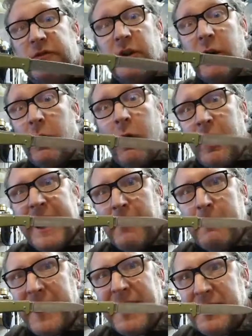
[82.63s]
the
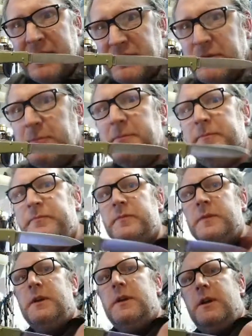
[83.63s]
locking mechanism,
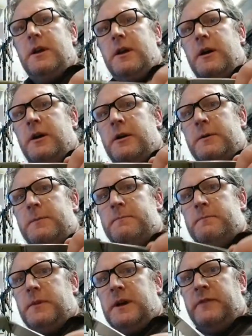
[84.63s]

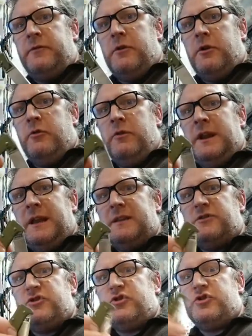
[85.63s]
I've not only
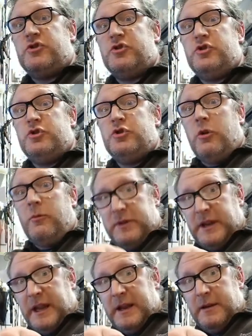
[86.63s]
stopped
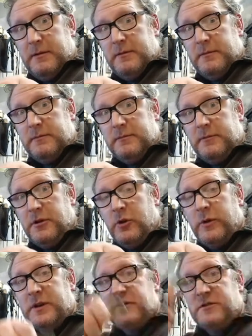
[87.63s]
it
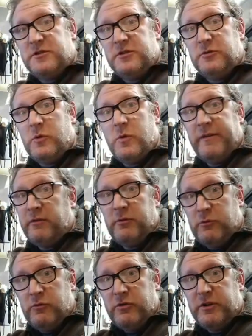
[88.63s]
going to whoever
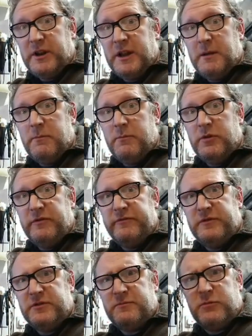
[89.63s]
ordered it, but
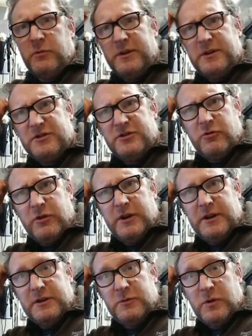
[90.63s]
just probably destroyed
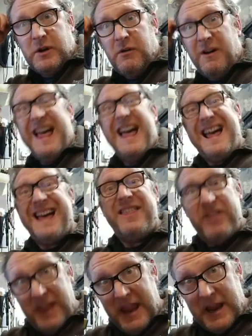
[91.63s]
it as well,
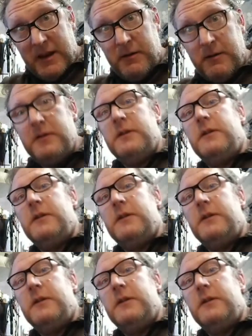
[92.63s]
and then